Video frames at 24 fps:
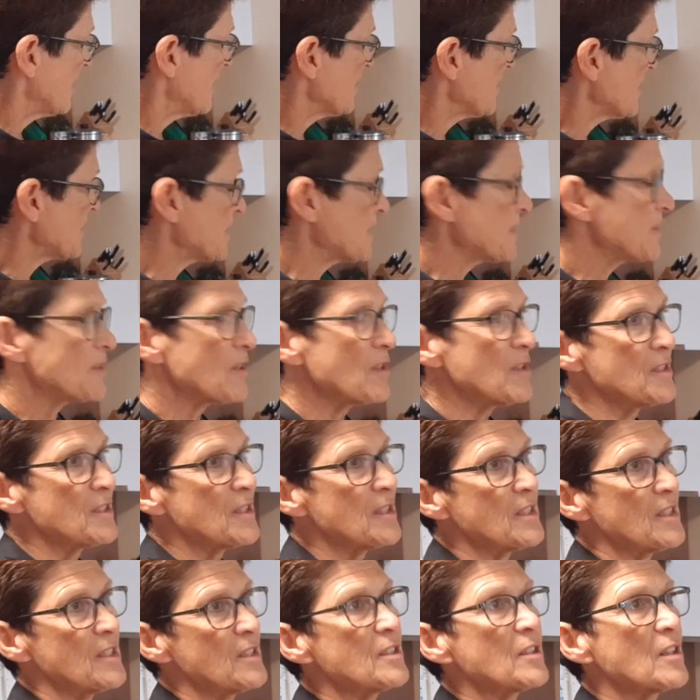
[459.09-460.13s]
This is going to
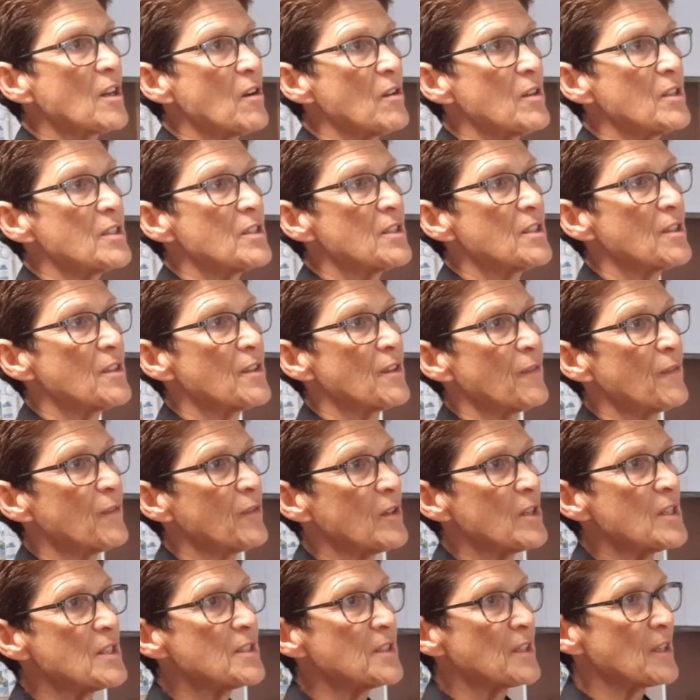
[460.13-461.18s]
need to go into the
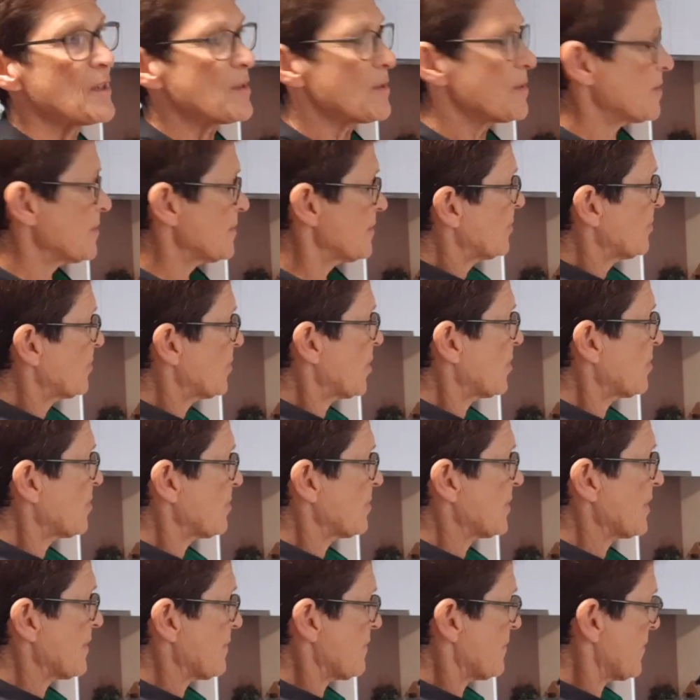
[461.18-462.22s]
freezer
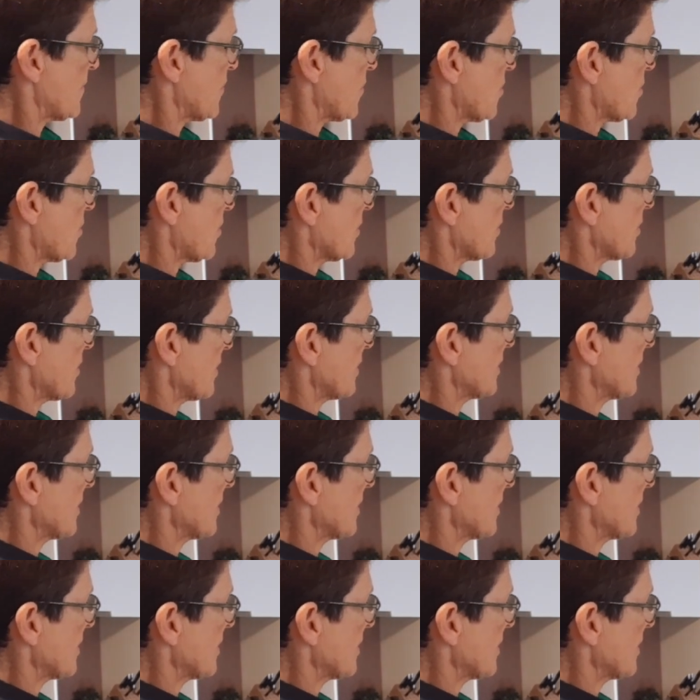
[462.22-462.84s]
probably for